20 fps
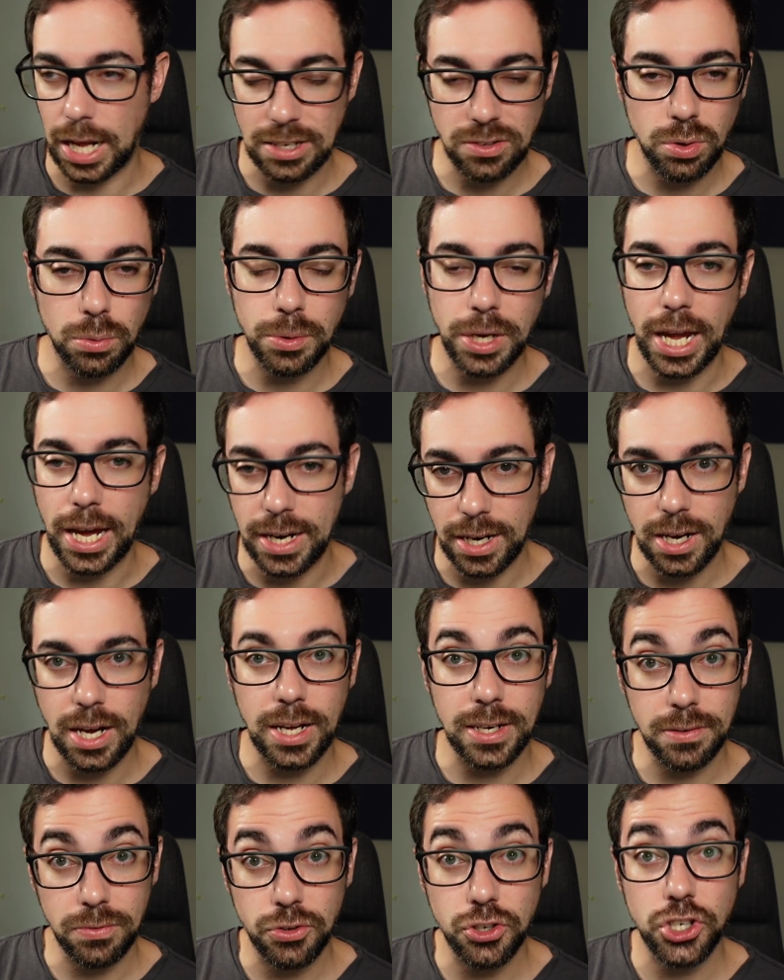last one we had, it
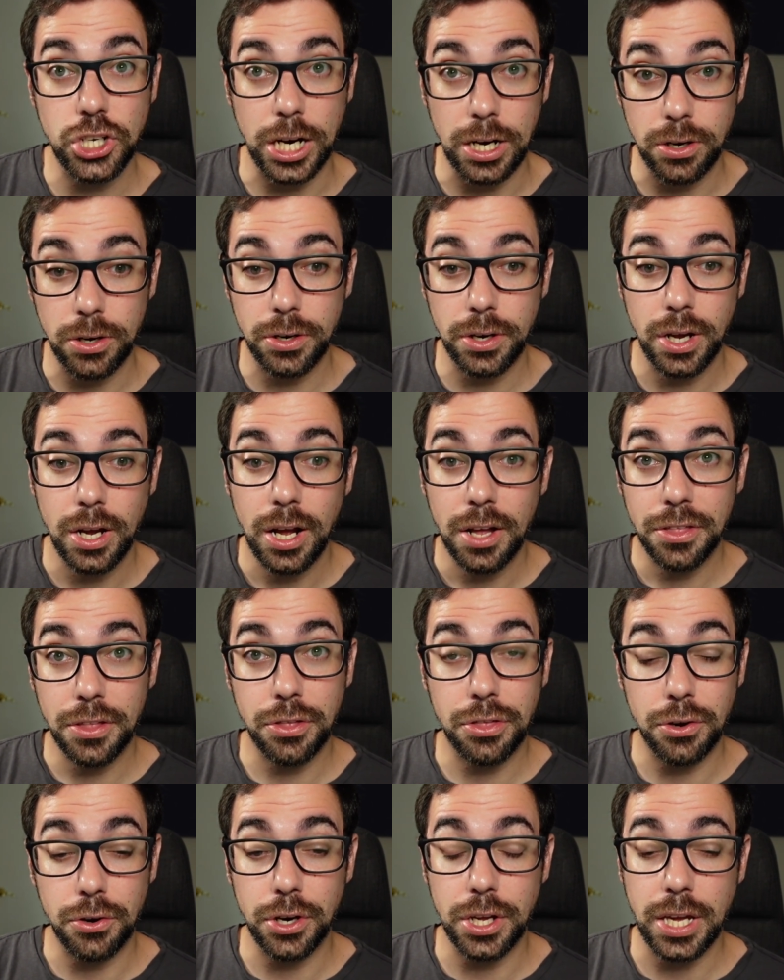kind of shared
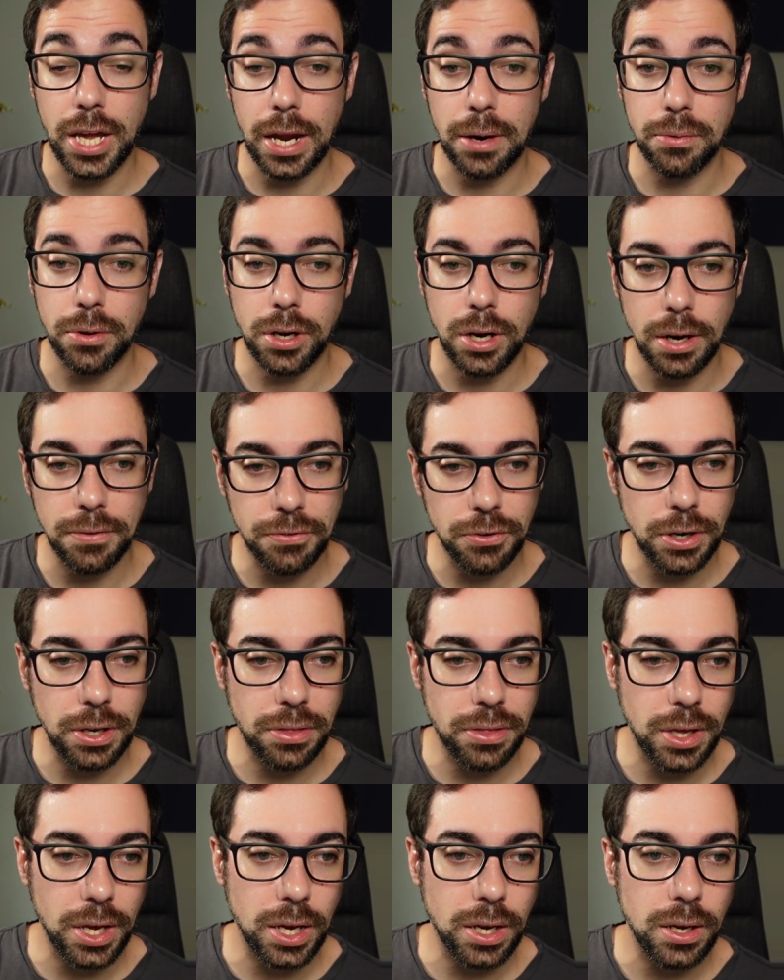the 30k
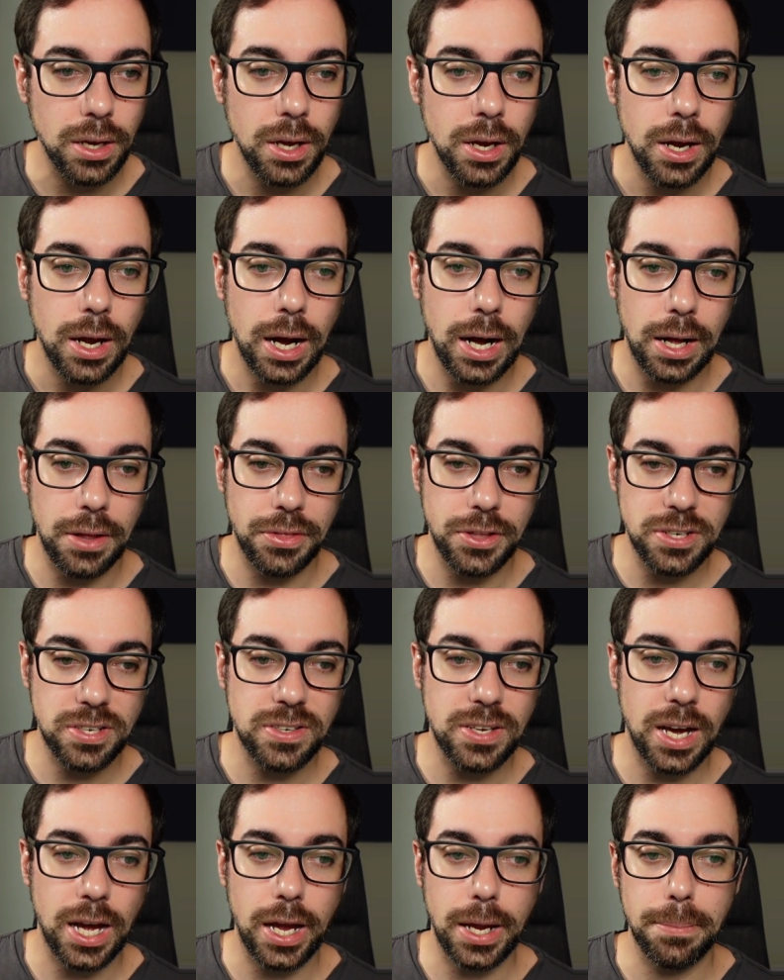recovery thing.
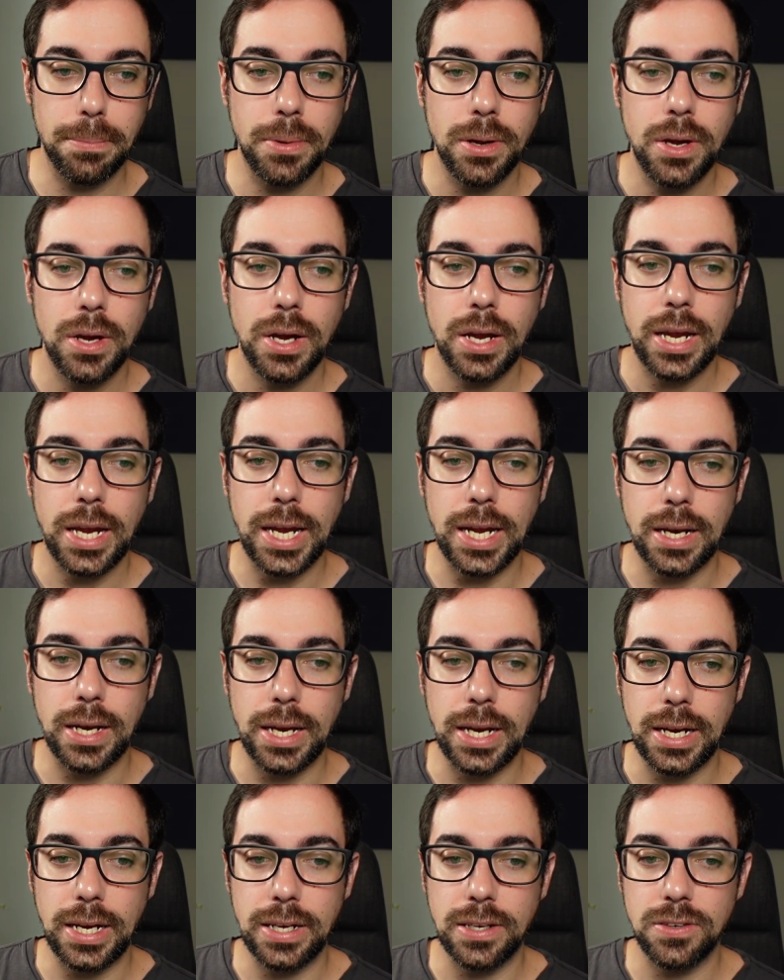This time it
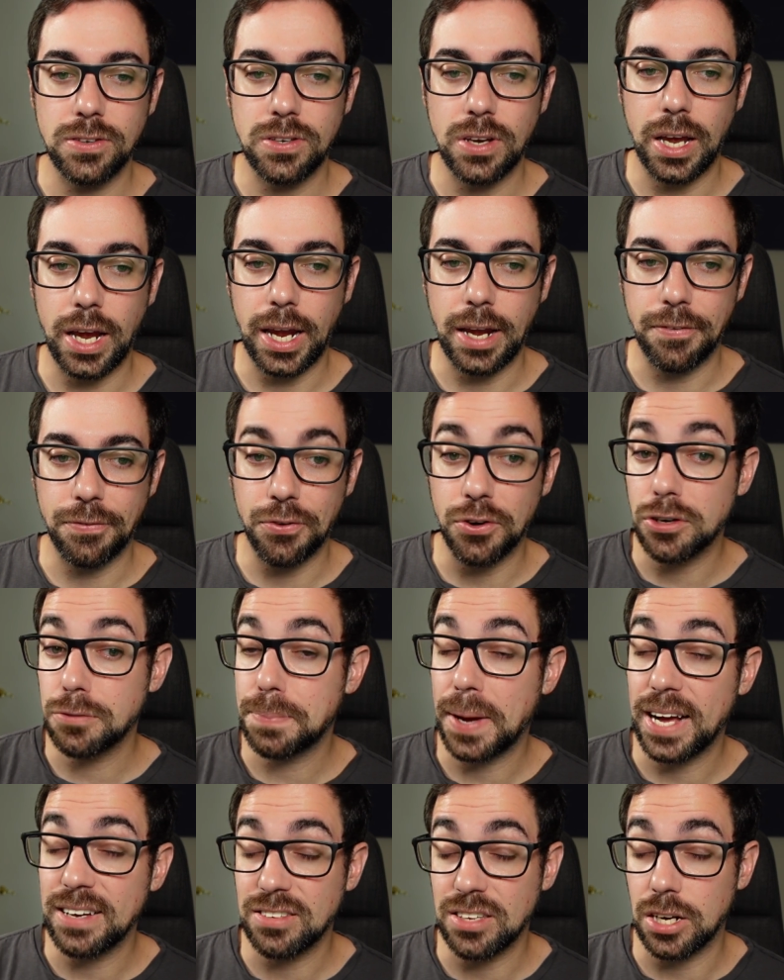is a
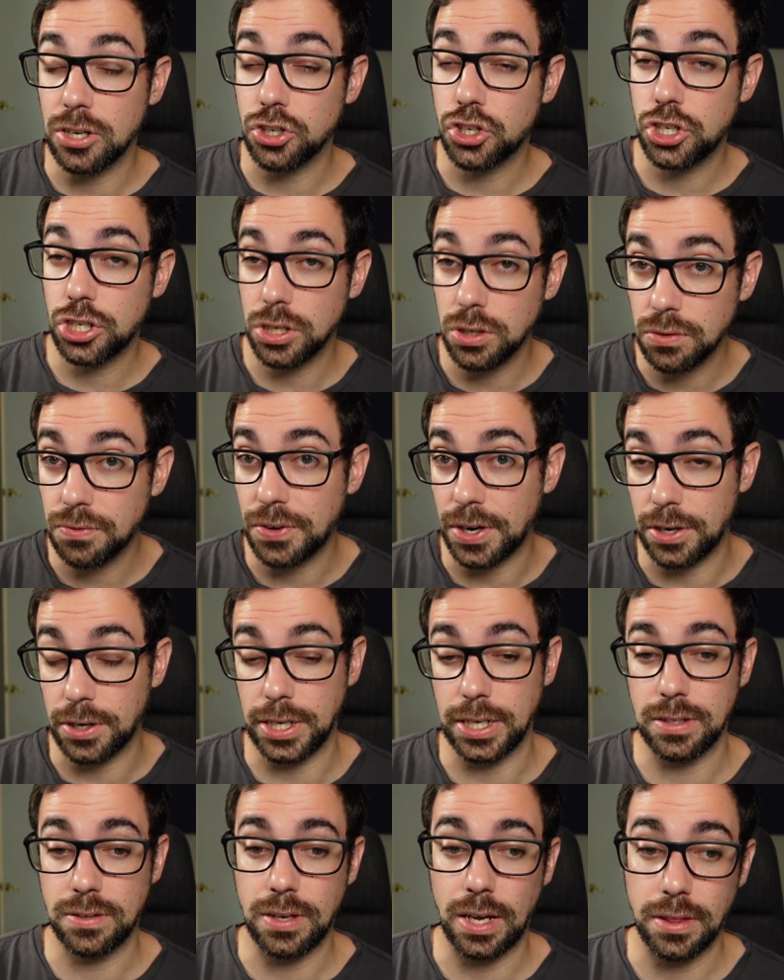first pass on shield
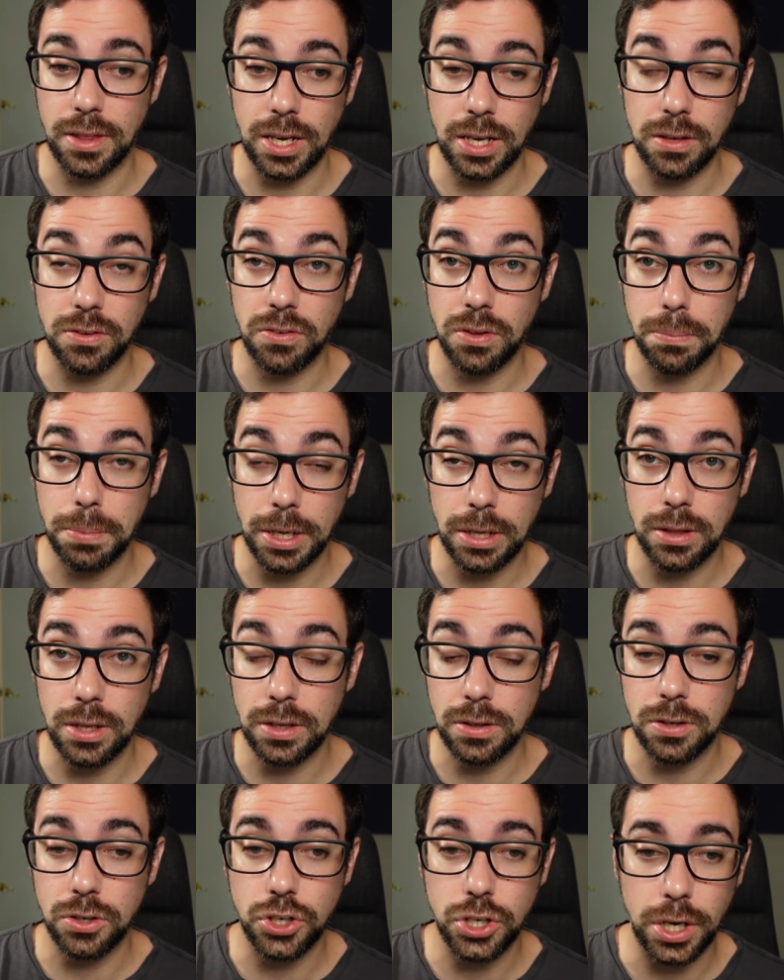variants, I think is the big
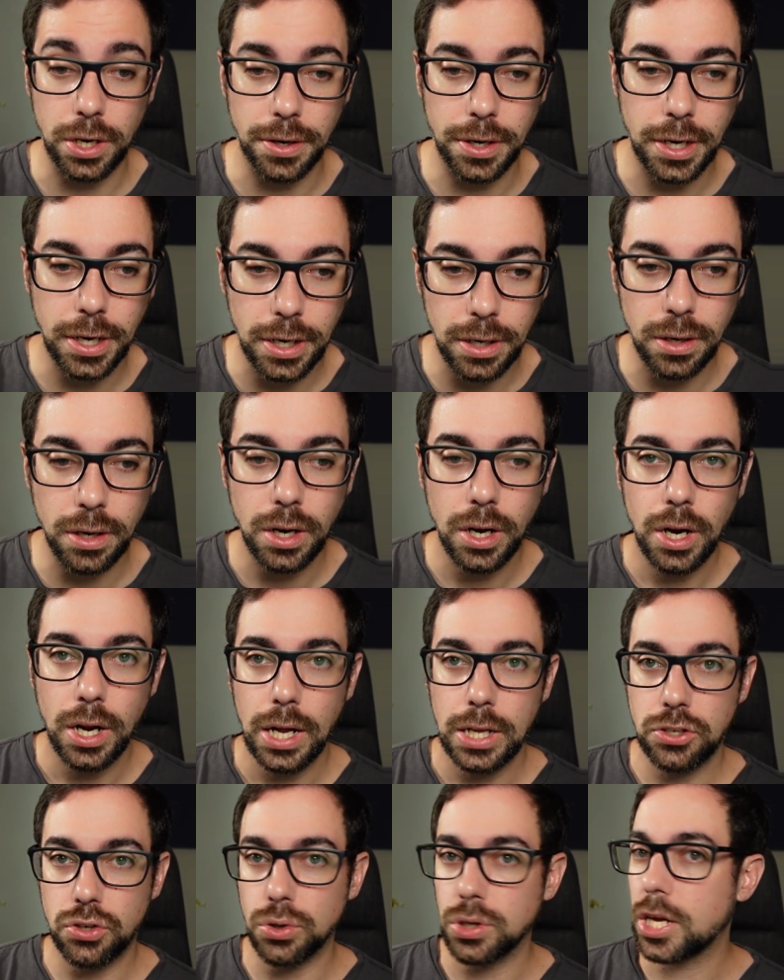thing to share here.
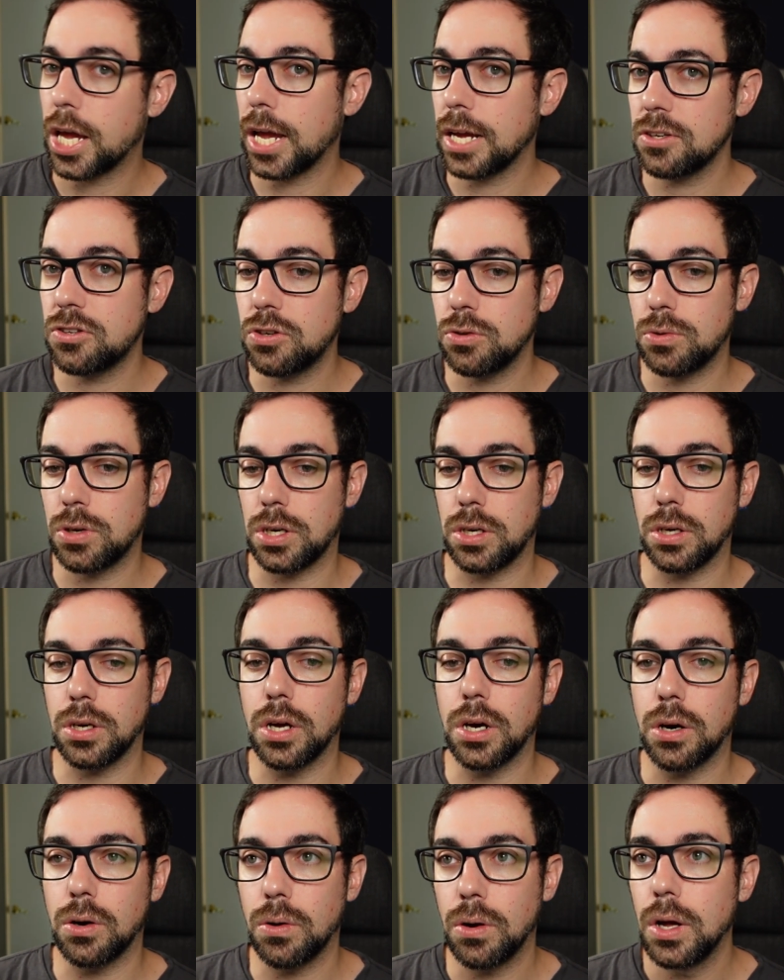So in case you didn't
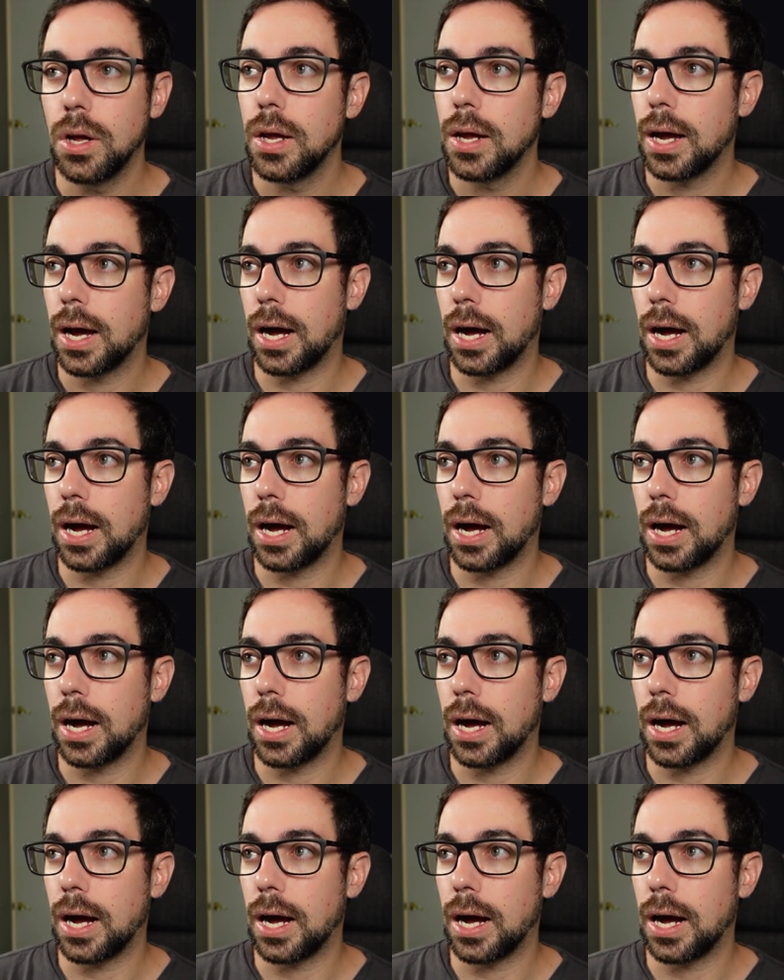know,